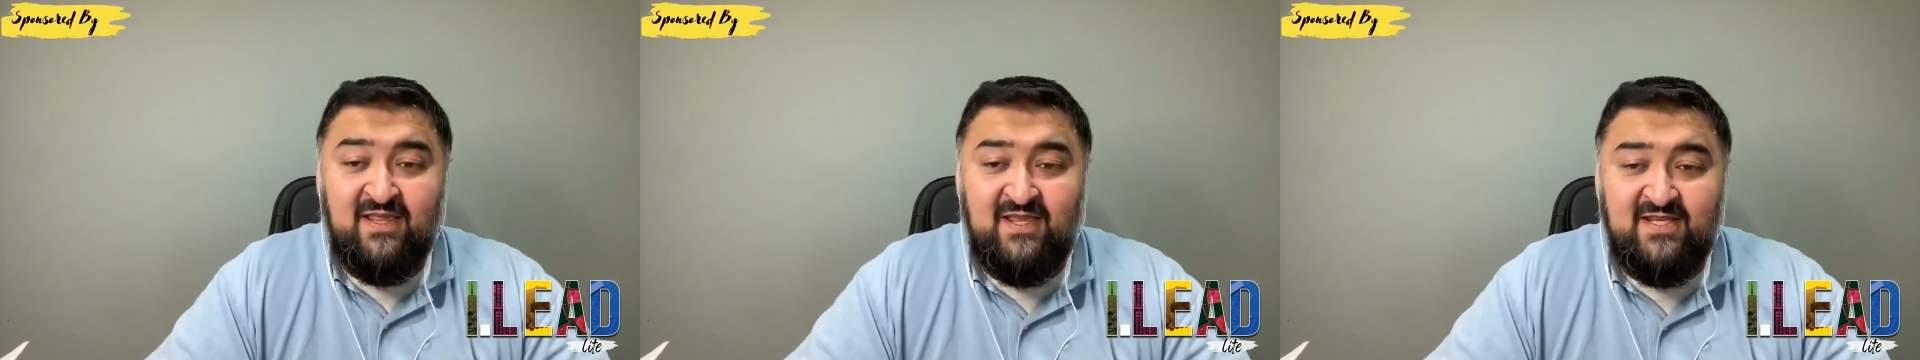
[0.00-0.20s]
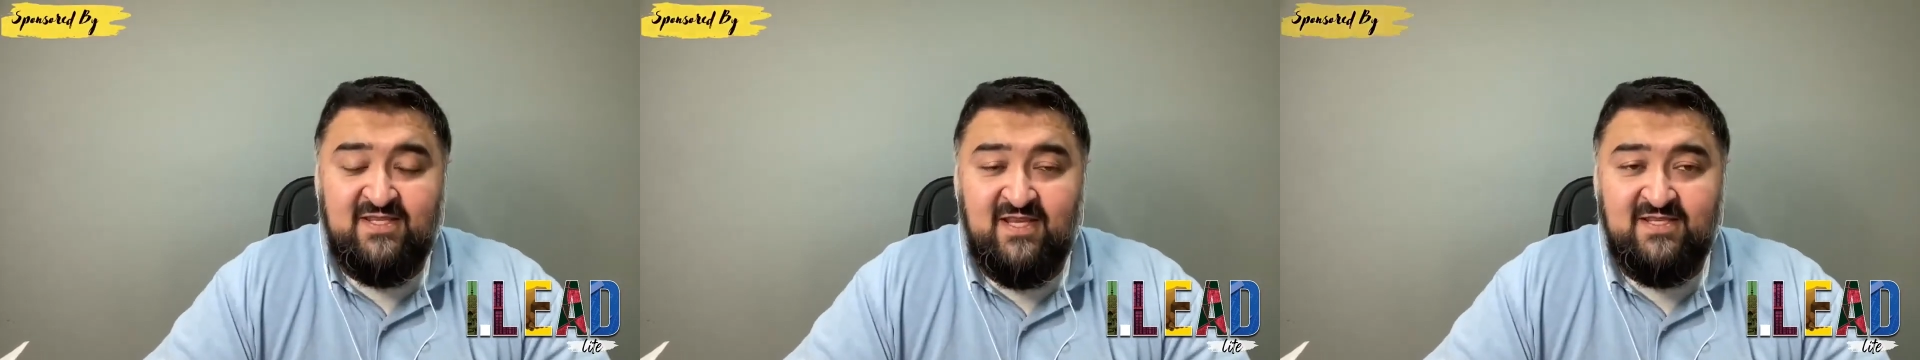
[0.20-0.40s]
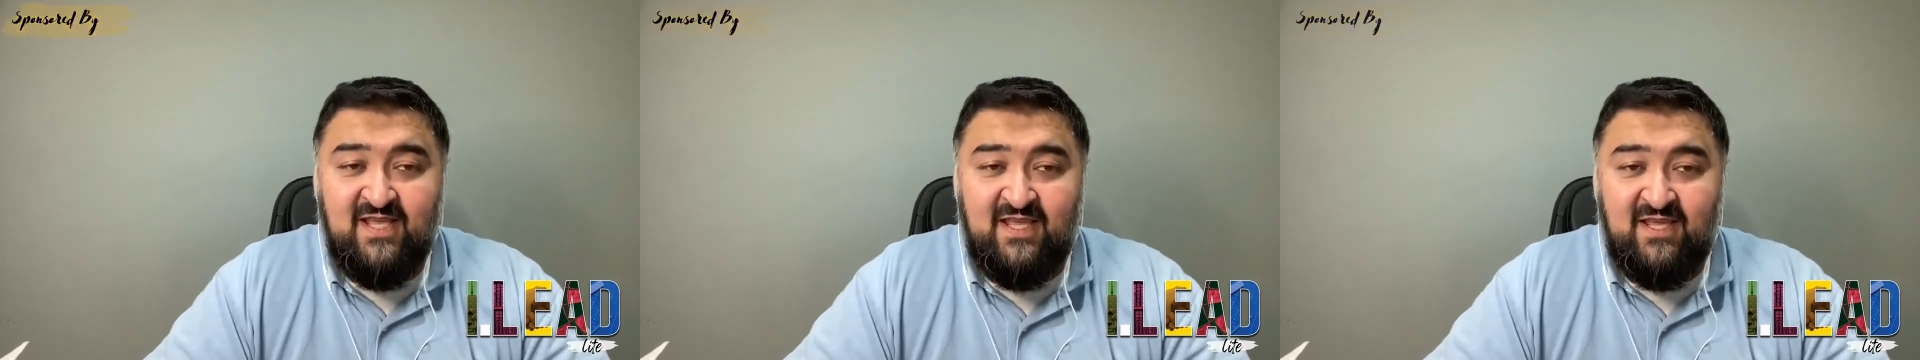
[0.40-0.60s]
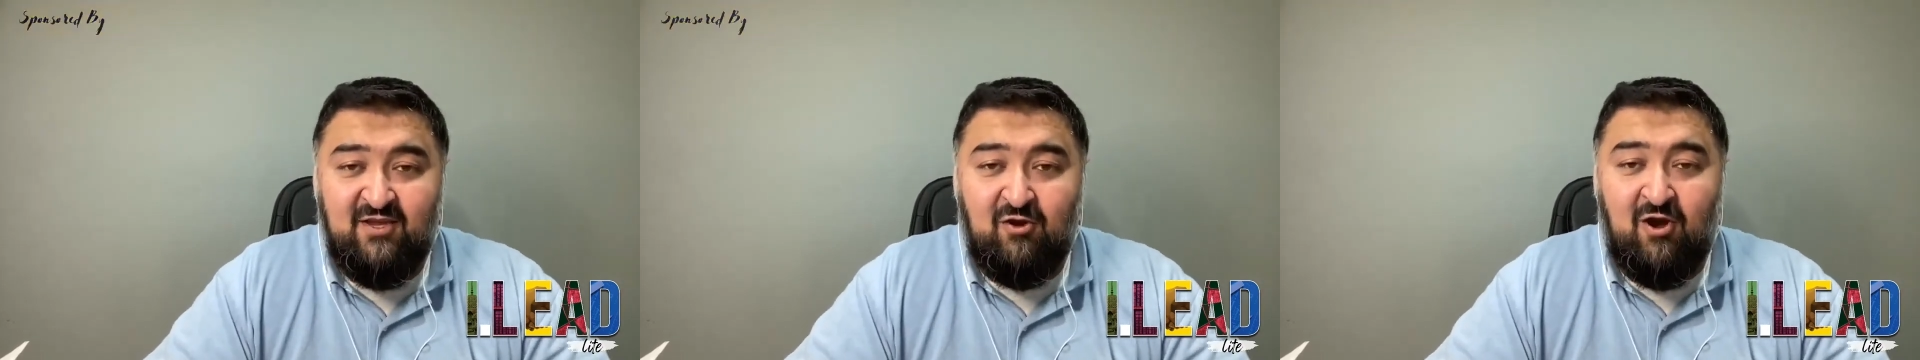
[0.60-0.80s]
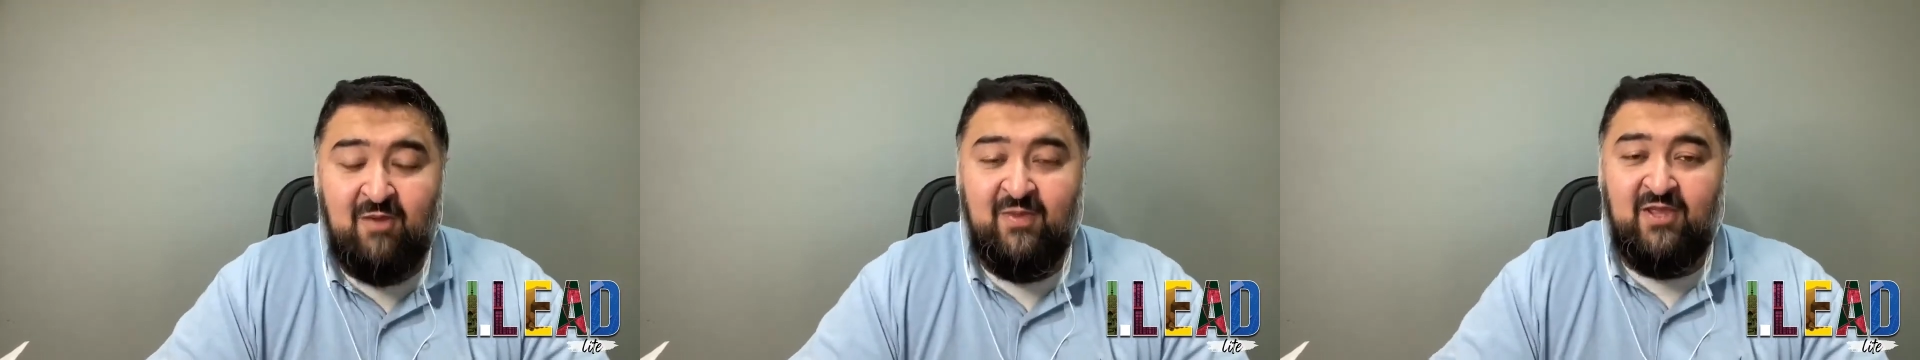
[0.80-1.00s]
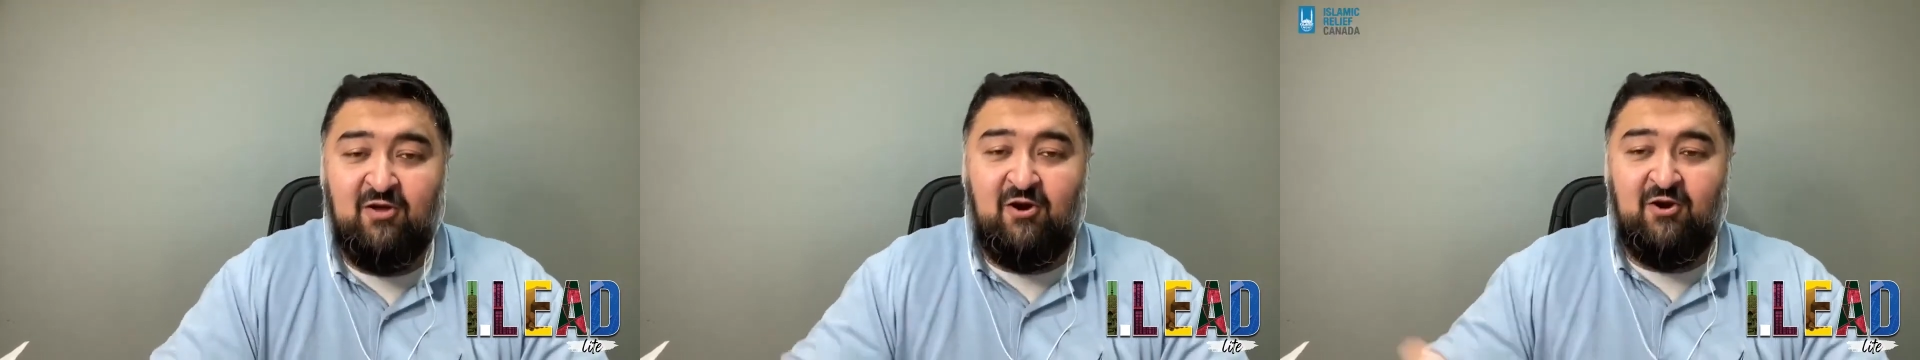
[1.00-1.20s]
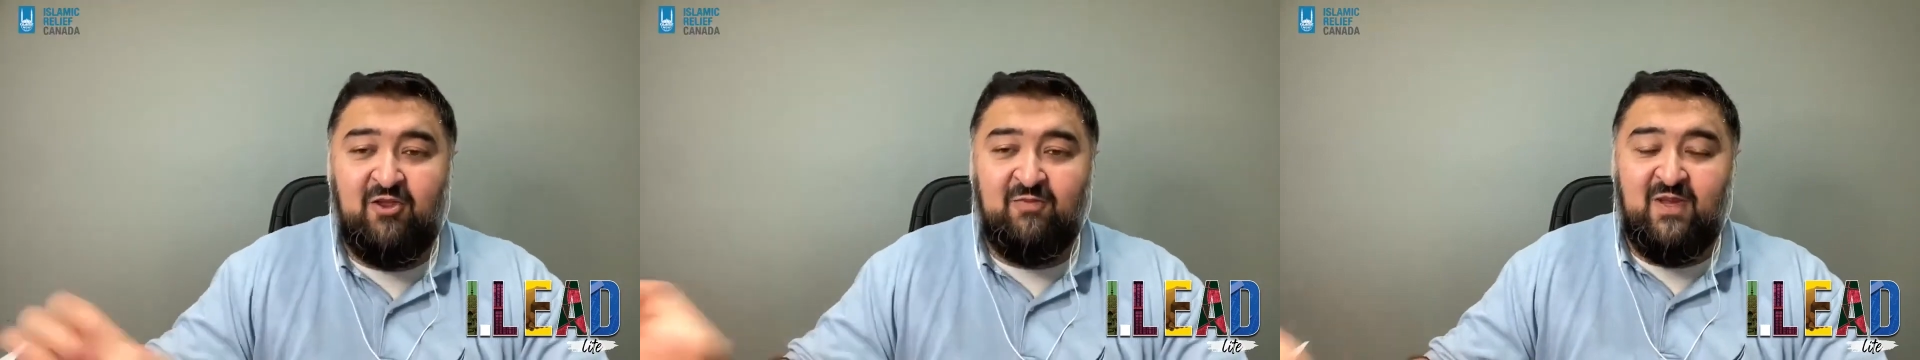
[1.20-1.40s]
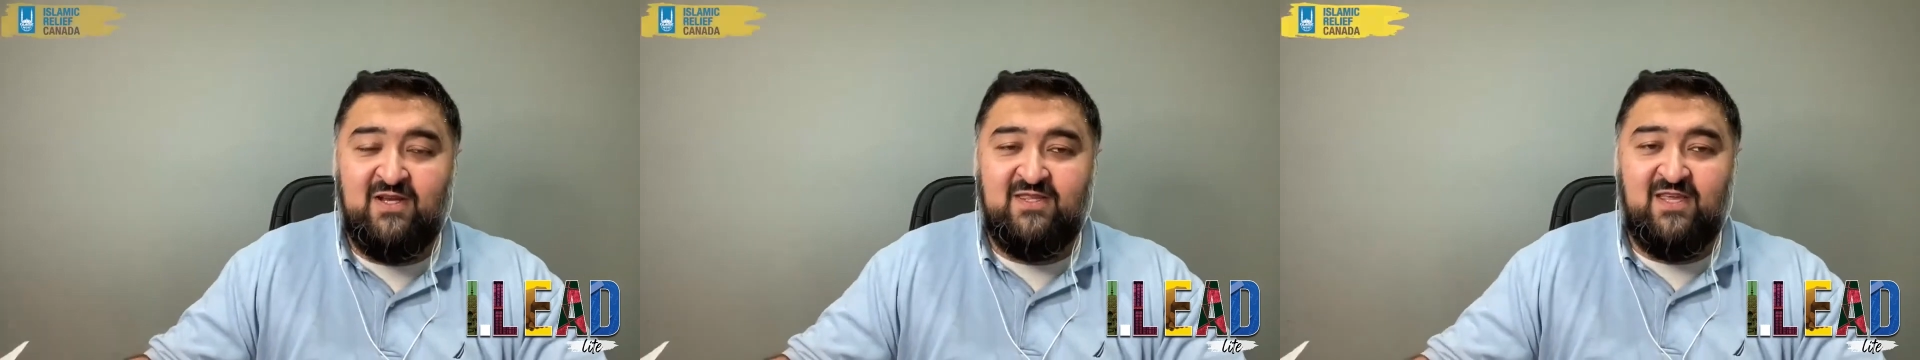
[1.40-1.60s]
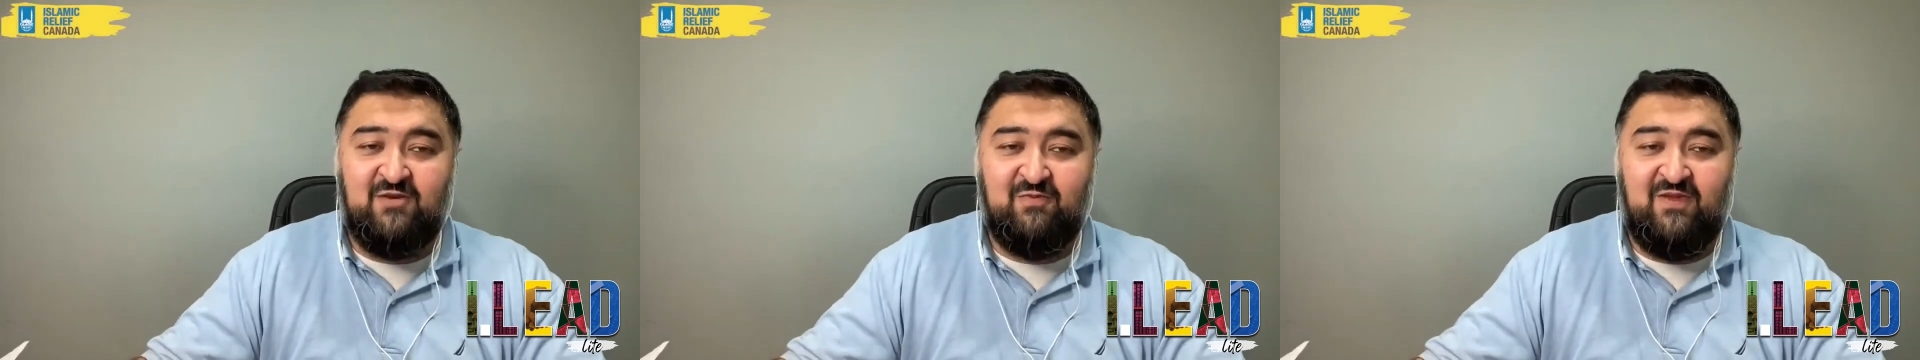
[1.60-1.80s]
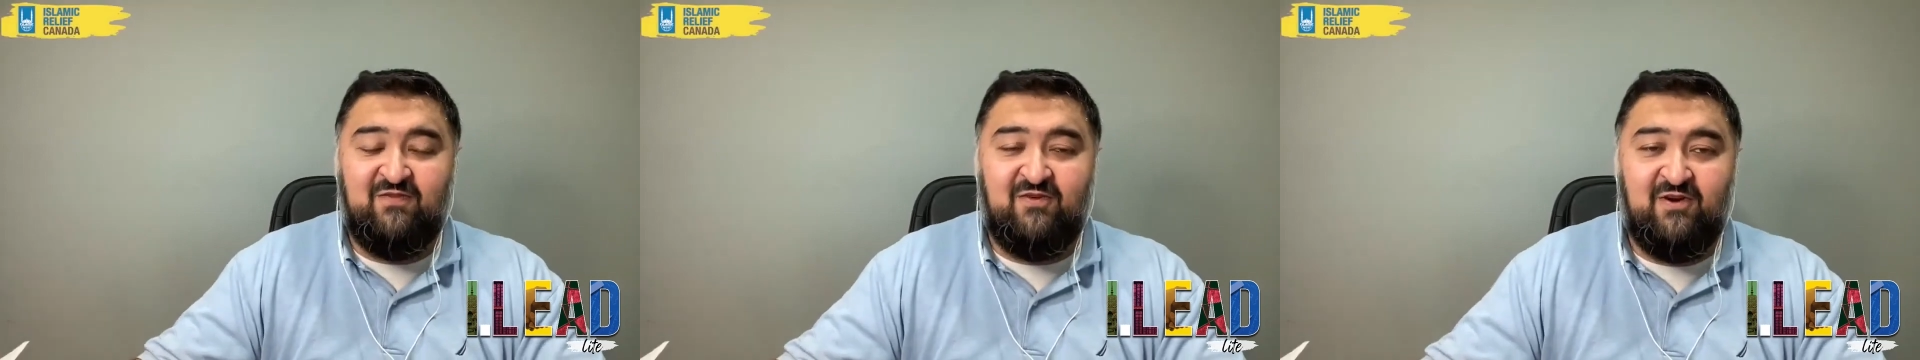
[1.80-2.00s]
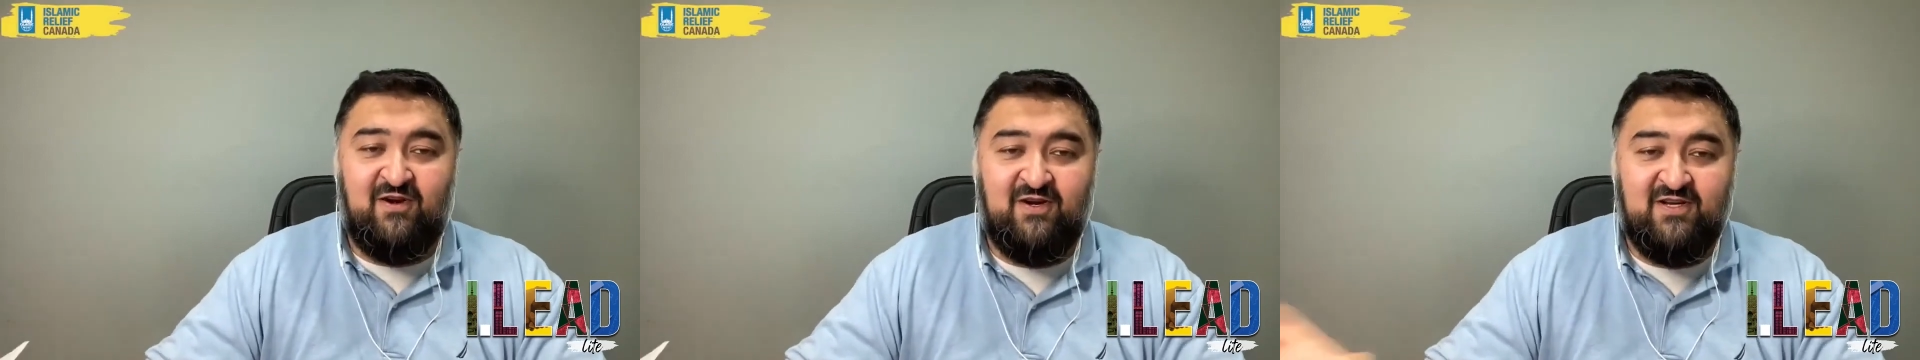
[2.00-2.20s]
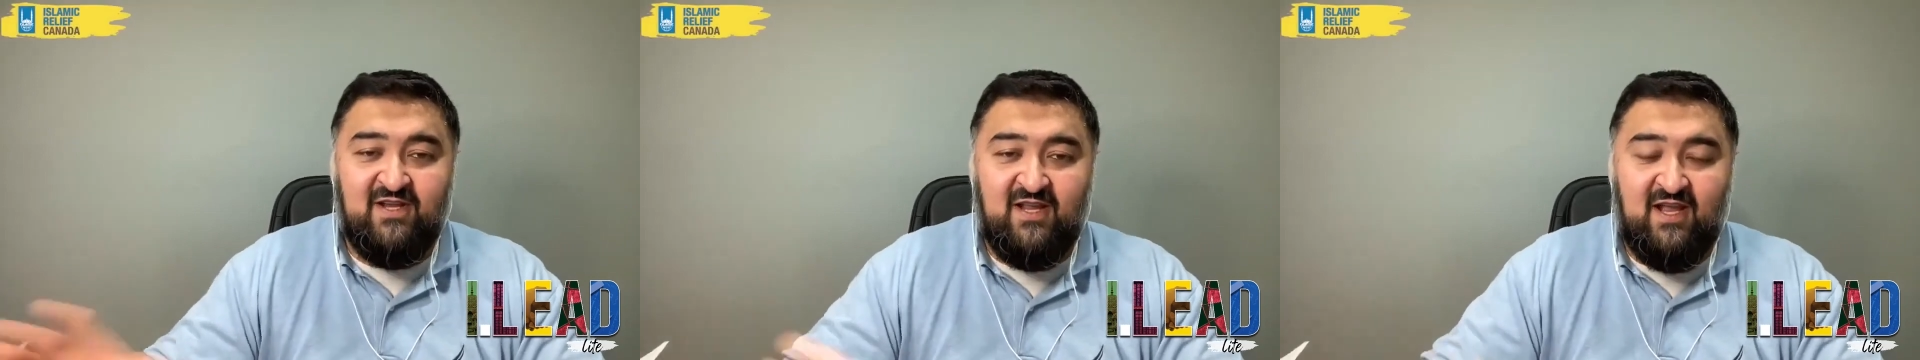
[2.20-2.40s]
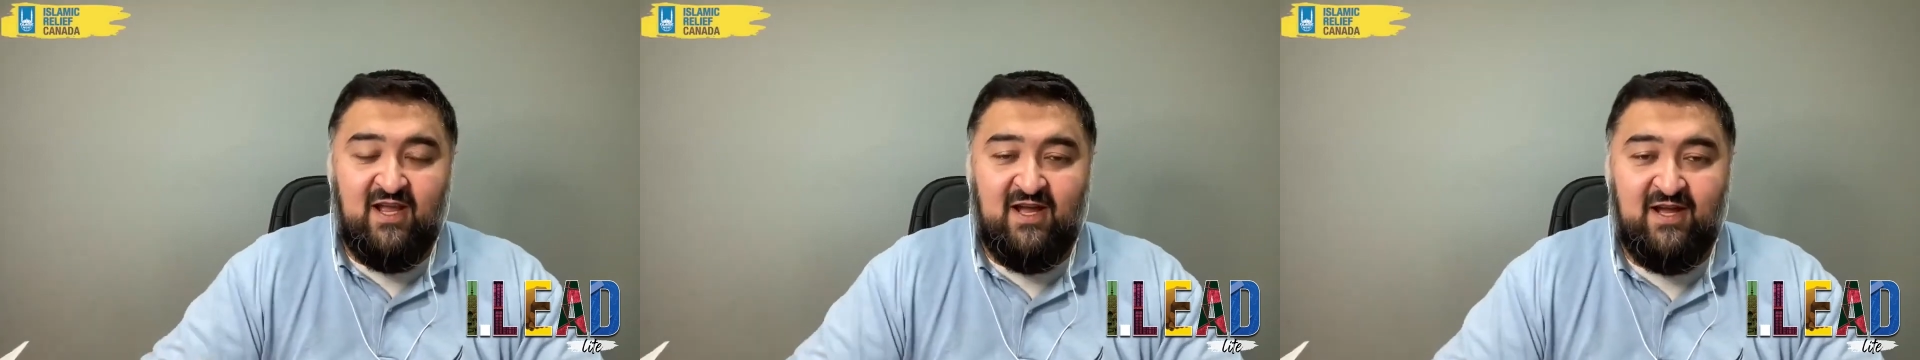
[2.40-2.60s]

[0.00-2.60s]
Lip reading: this is a common argument that we've heard